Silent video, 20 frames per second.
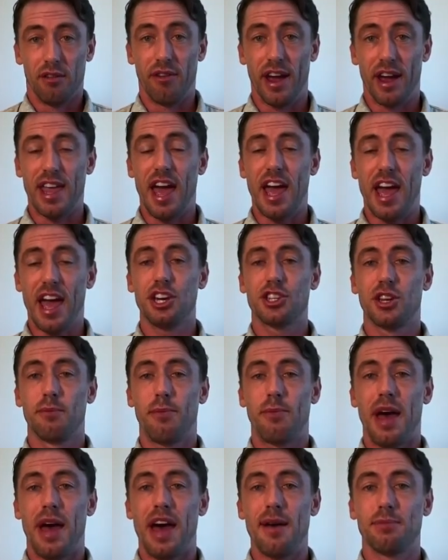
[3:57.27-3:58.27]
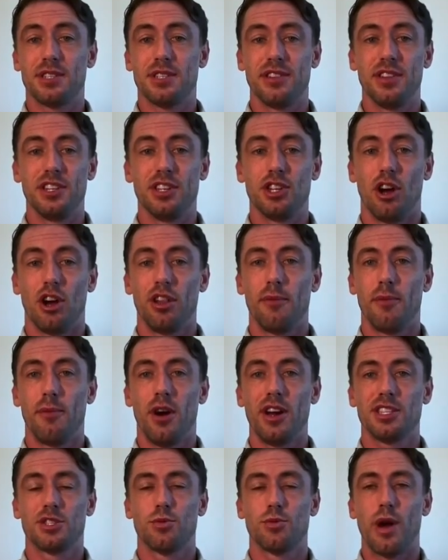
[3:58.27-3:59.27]
vacation, perhaps in the
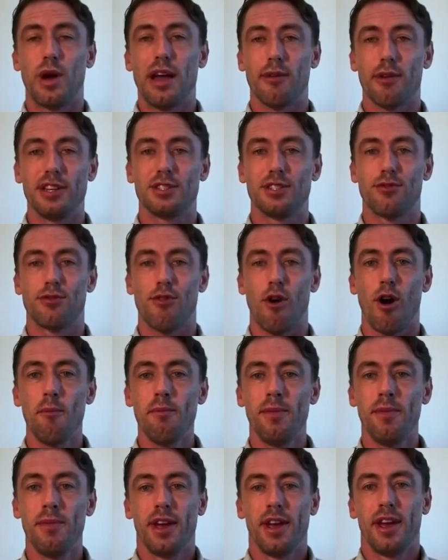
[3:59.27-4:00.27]
Dolomites where he's from.